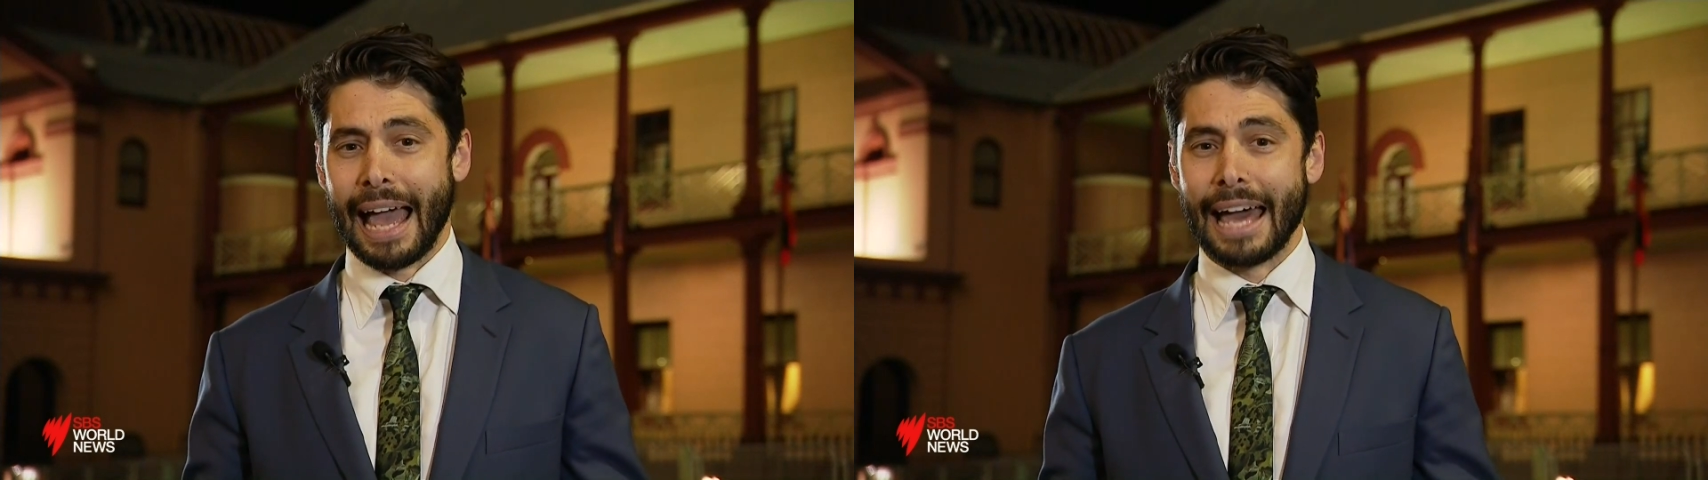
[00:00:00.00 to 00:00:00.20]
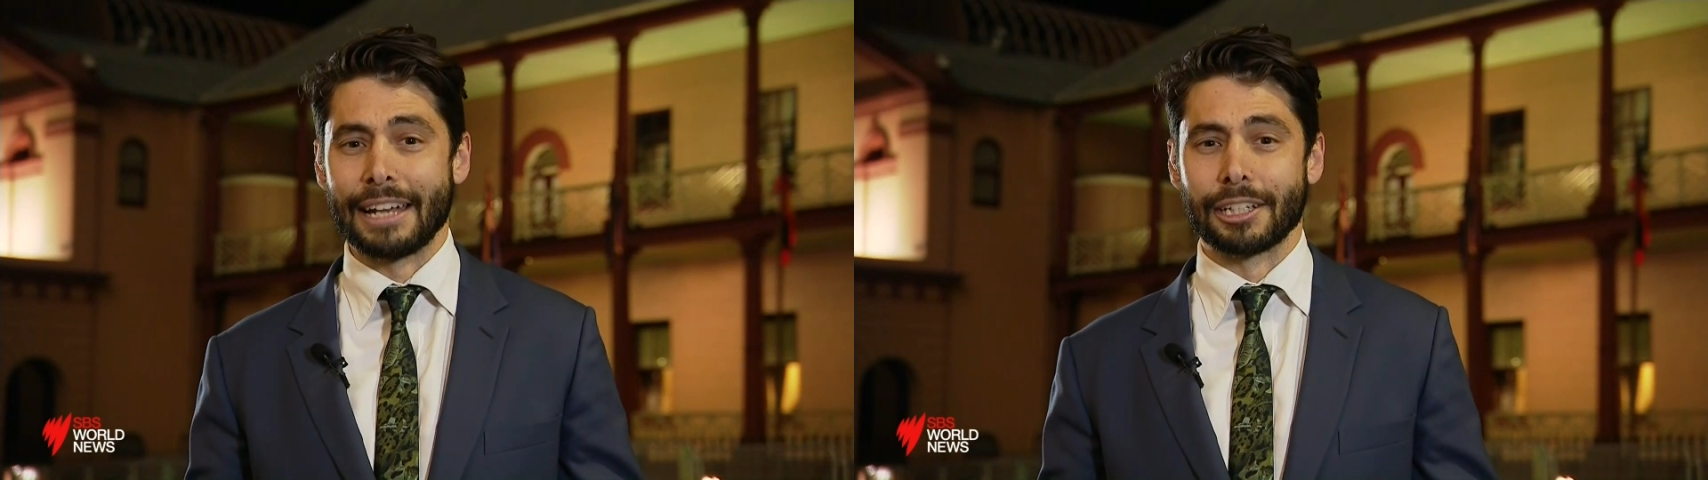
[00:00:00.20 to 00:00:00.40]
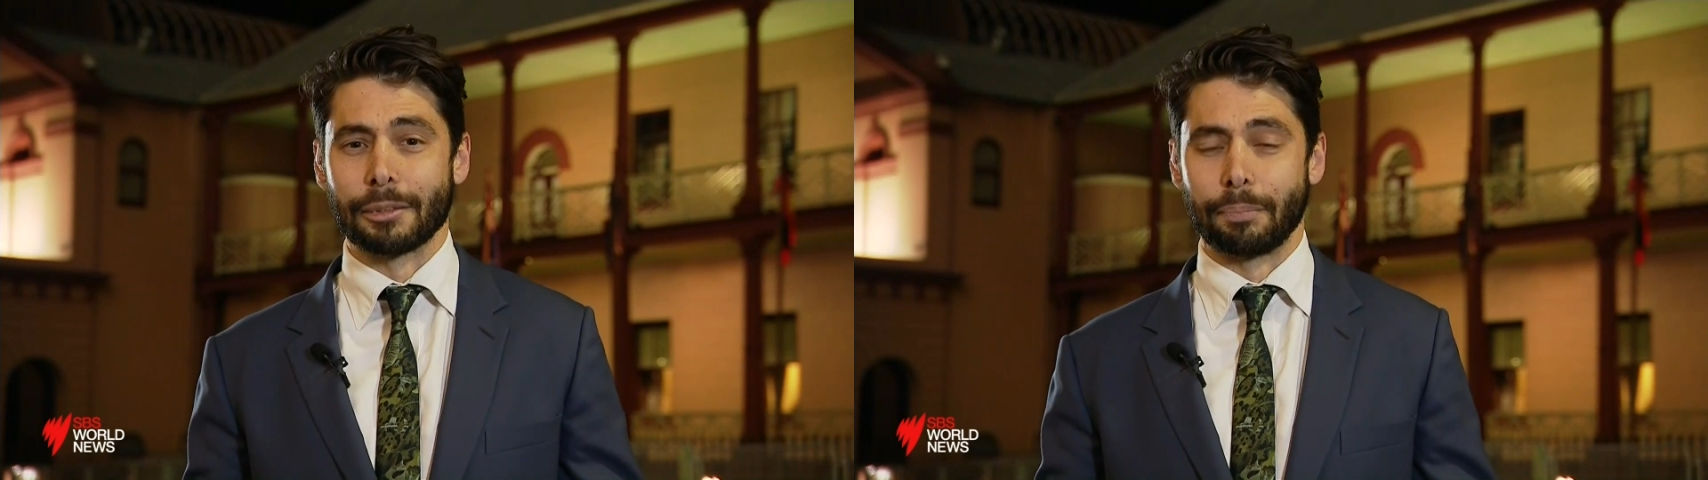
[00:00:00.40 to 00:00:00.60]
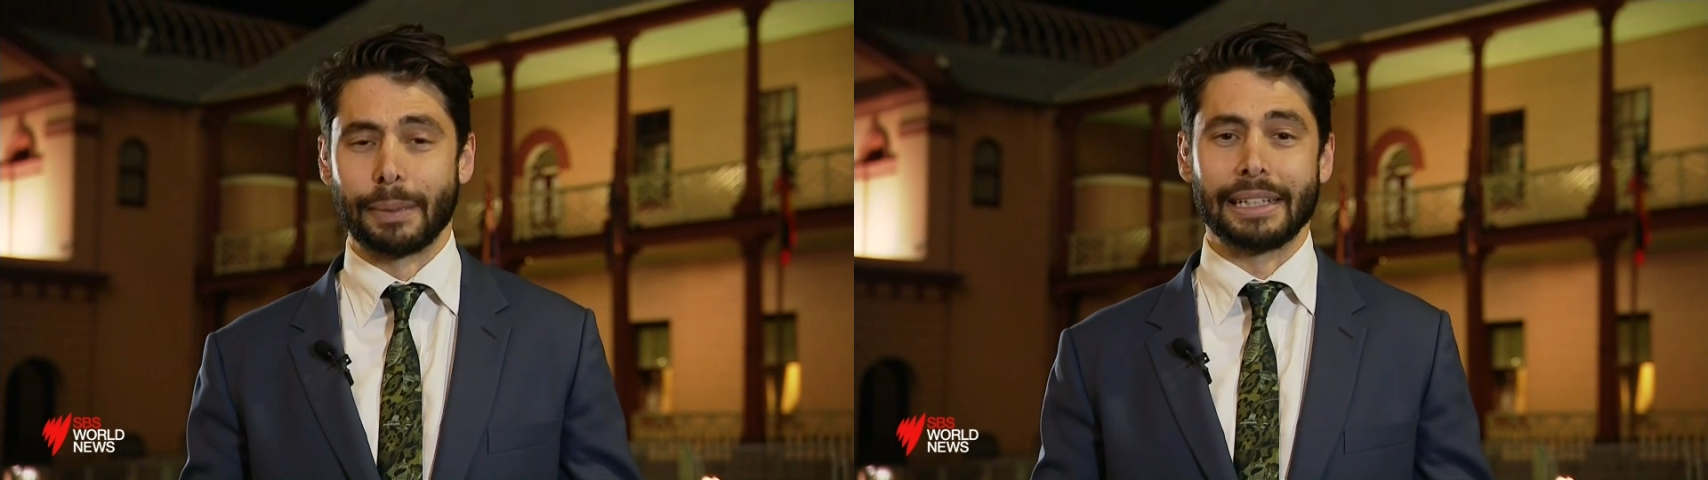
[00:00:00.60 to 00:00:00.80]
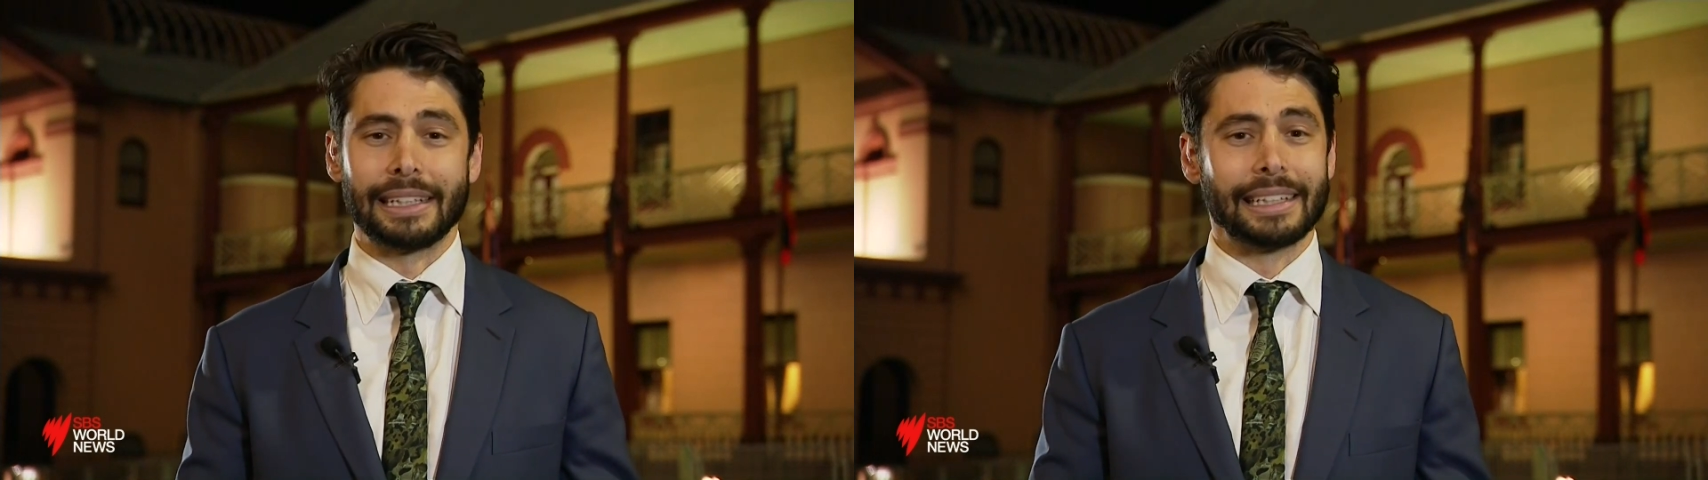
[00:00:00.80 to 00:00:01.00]
and
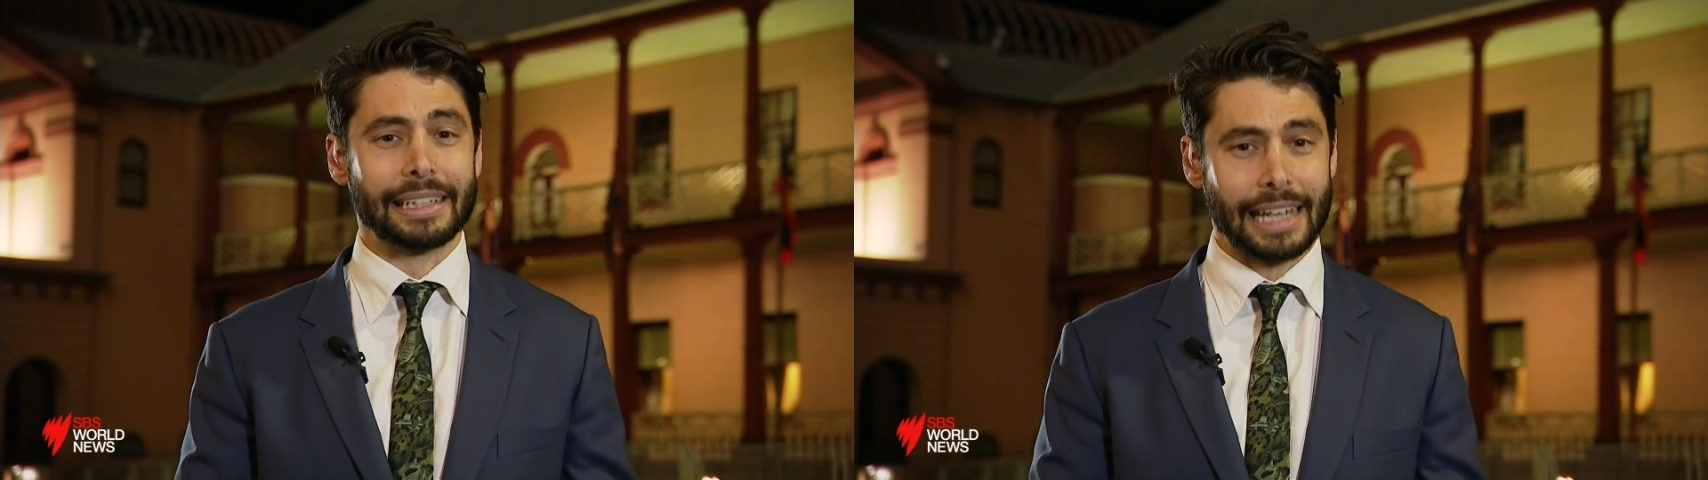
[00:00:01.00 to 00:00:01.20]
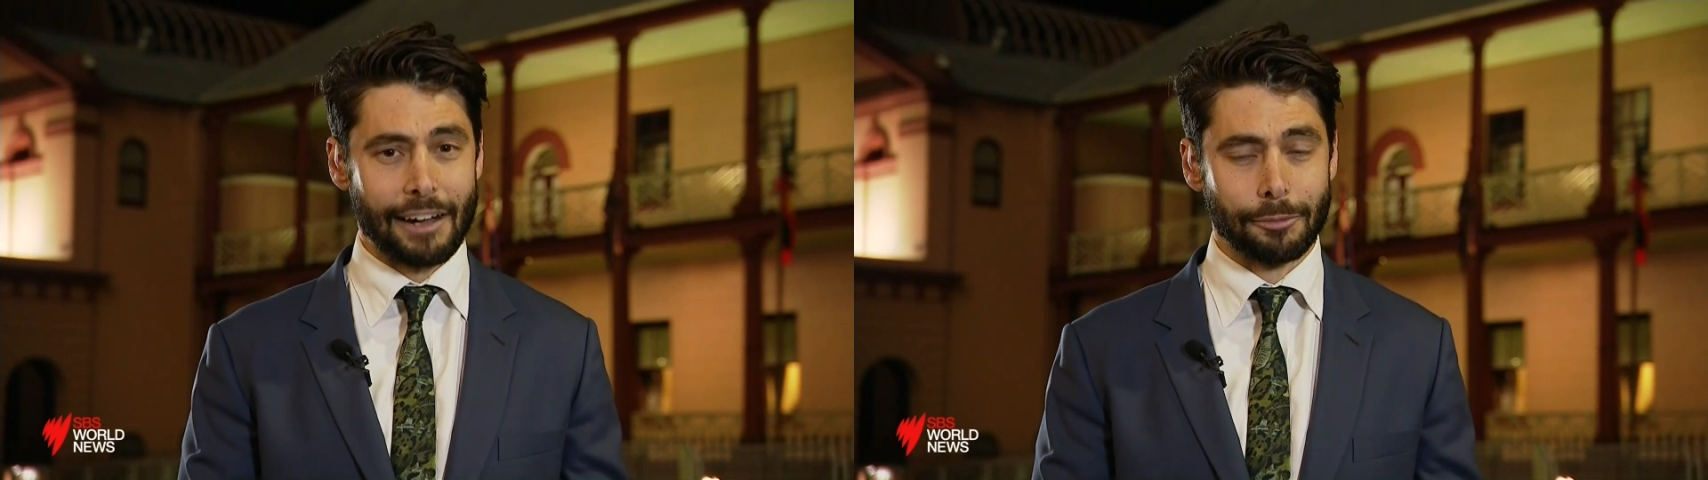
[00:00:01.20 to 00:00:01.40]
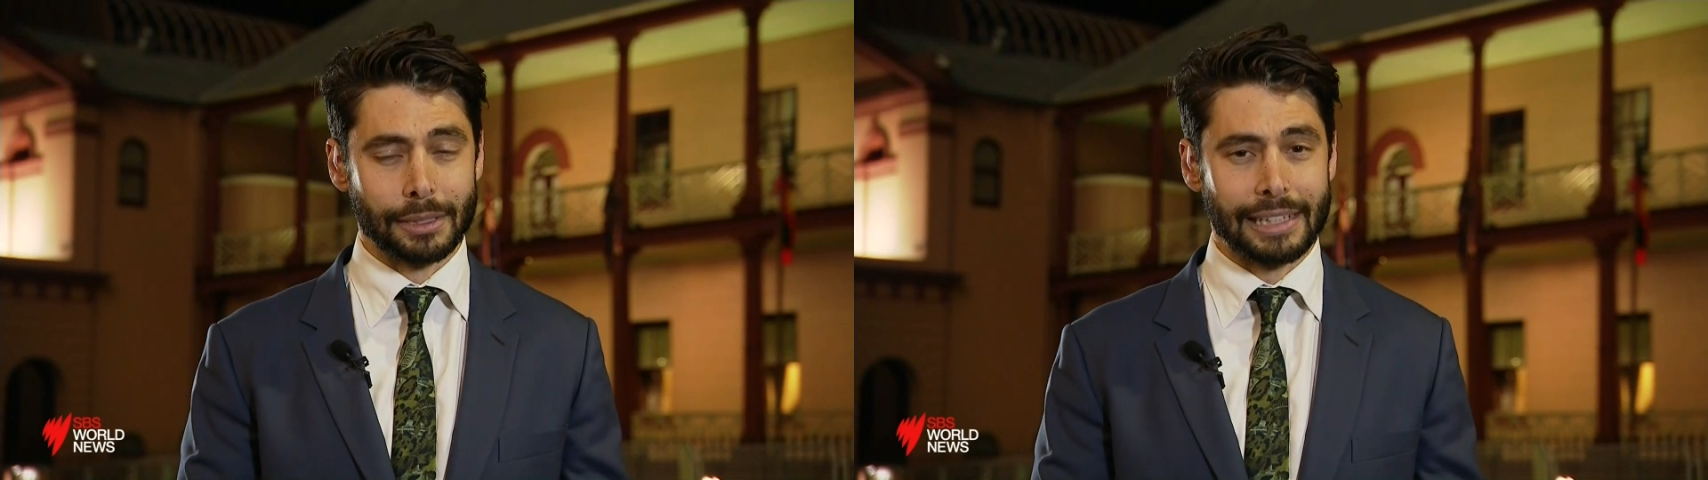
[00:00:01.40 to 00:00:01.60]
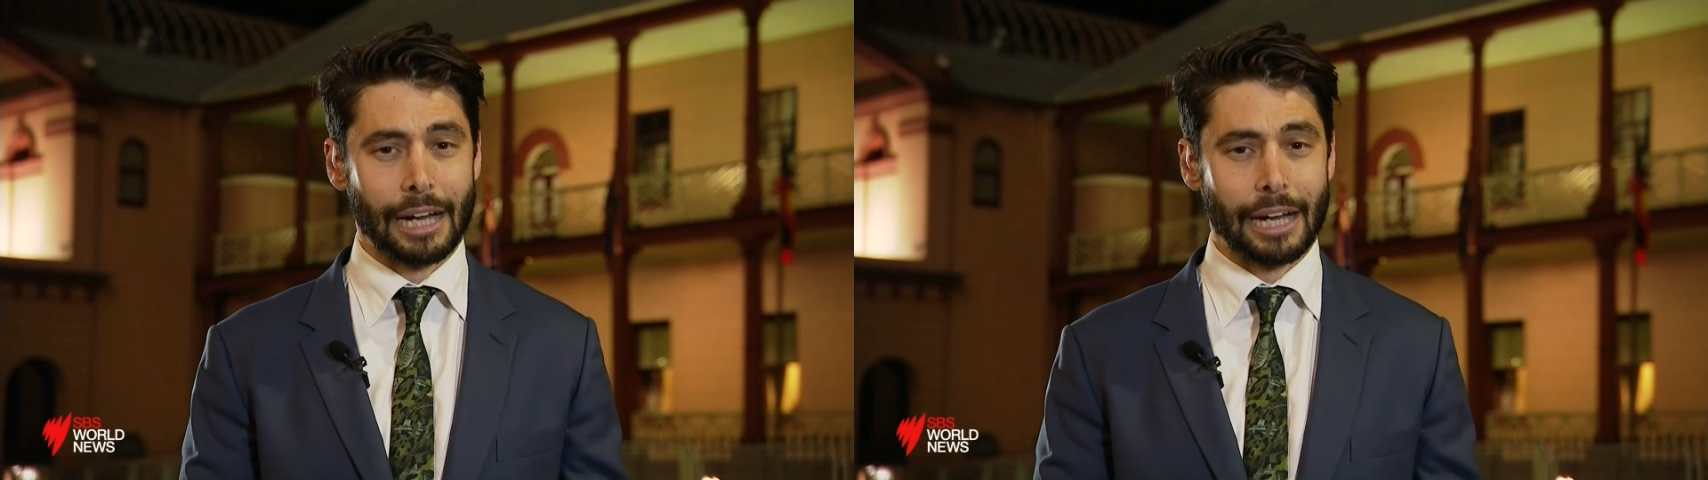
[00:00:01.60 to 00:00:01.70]
be in government.